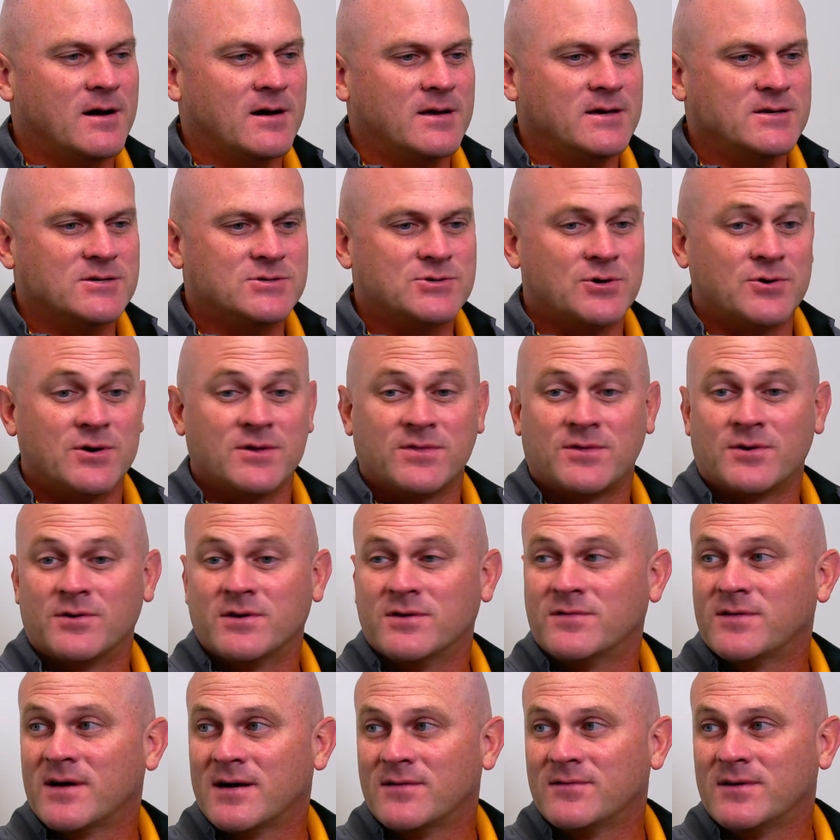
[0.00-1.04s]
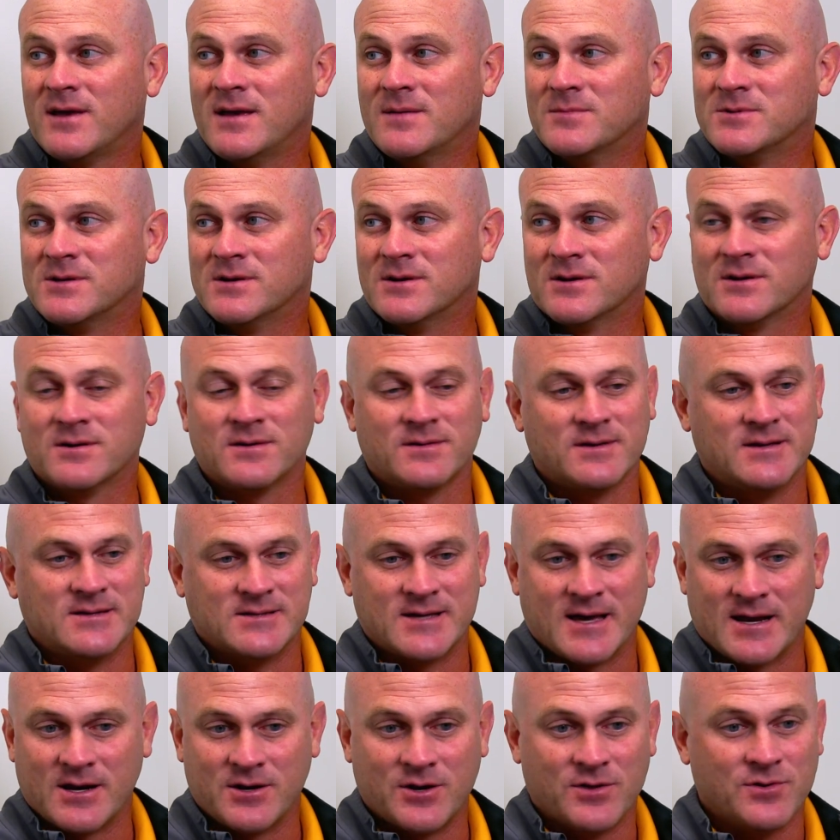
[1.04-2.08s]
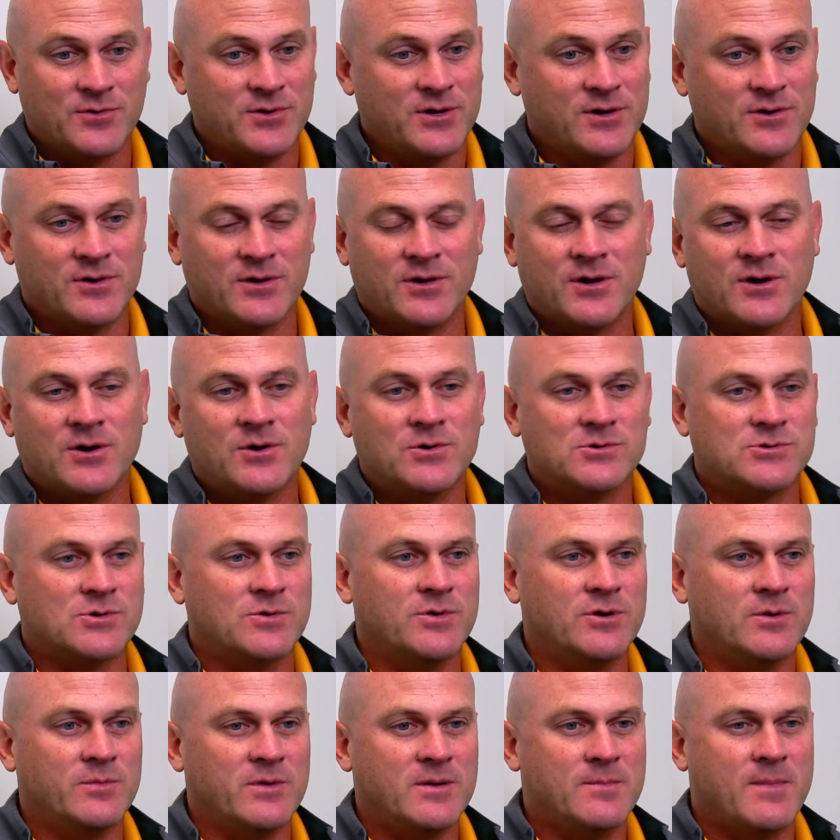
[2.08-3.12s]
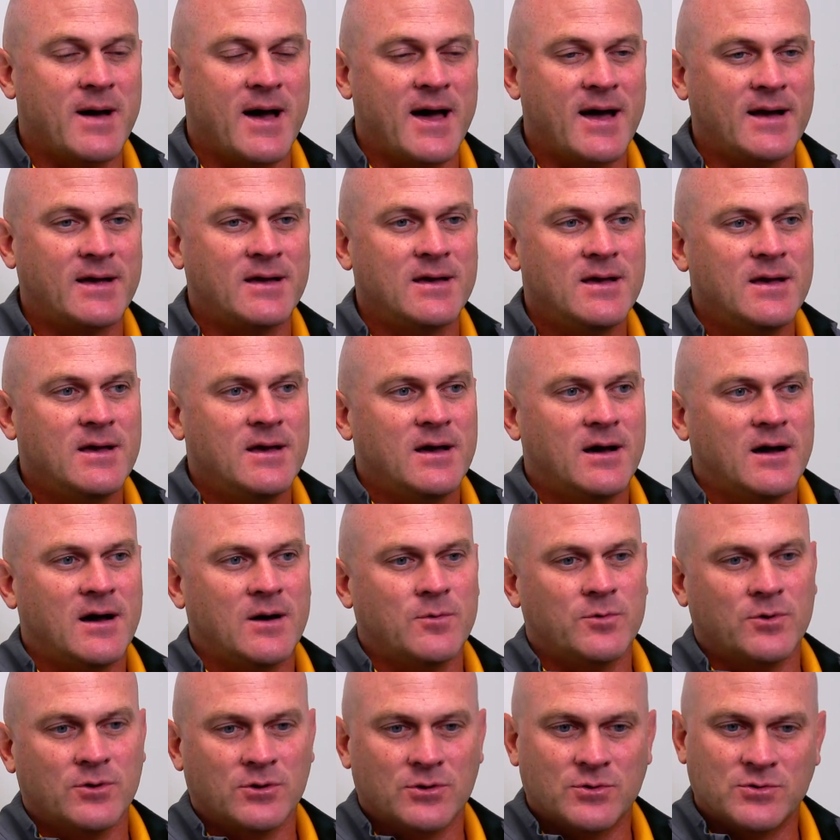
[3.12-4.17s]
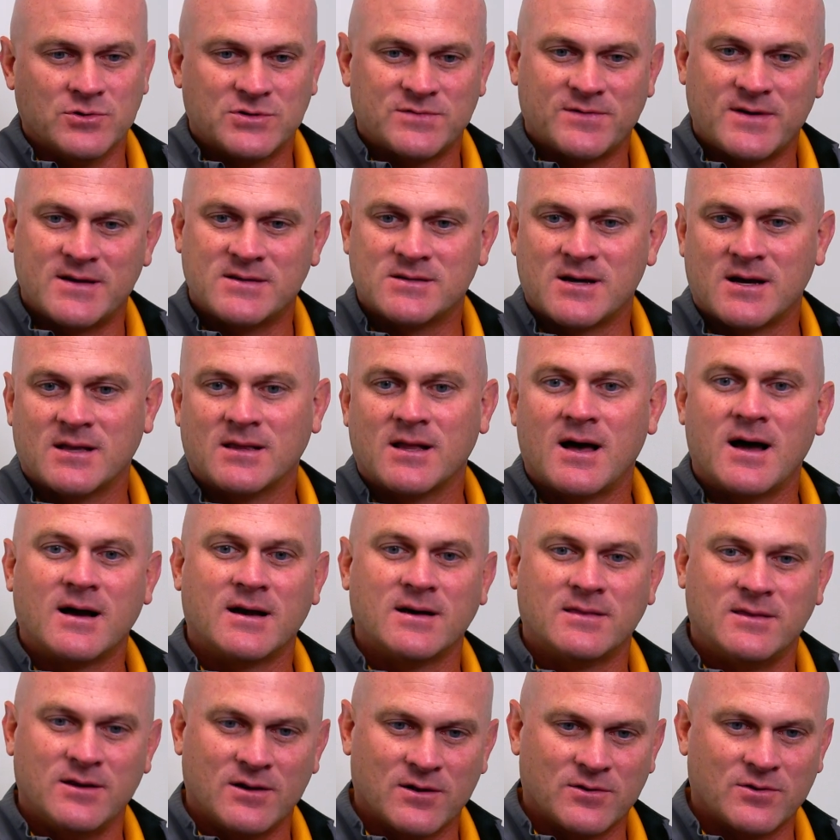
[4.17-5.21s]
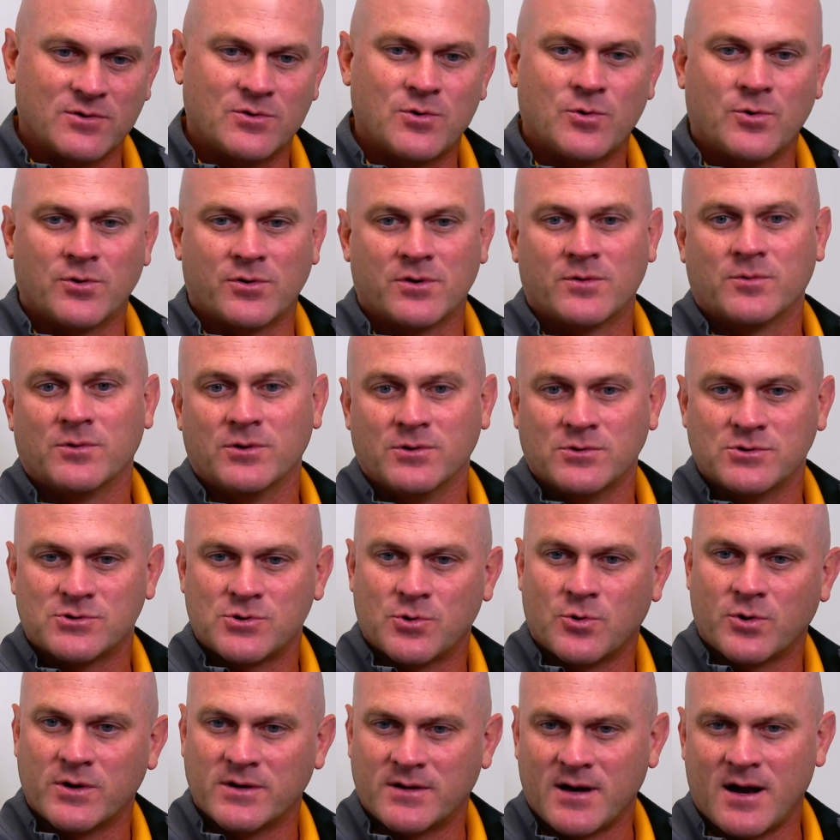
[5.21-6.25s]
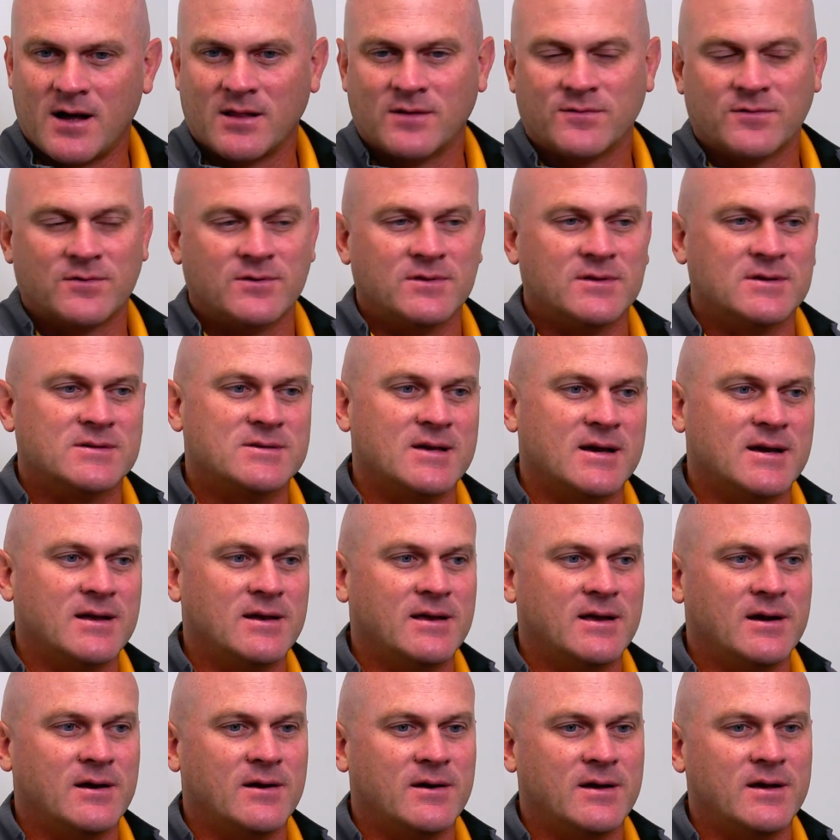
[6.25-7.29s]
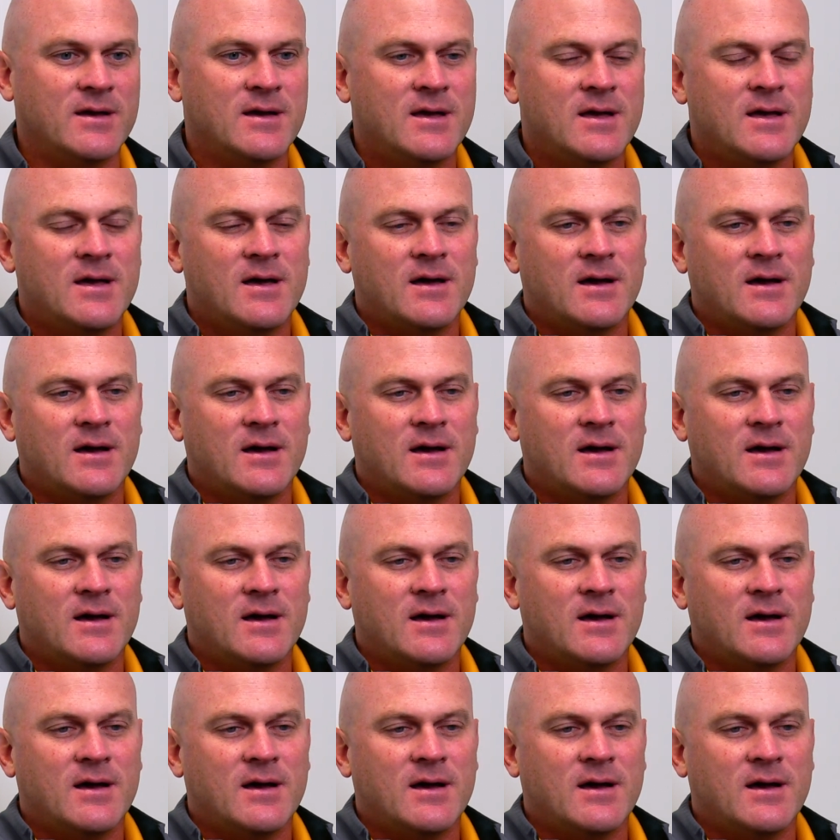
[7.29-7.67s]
He started 35 games here. He's got another year to go, so he'll be back. We'll lose Faison Locke at the other corner. We'll lose Corey Tolliver in the secondary.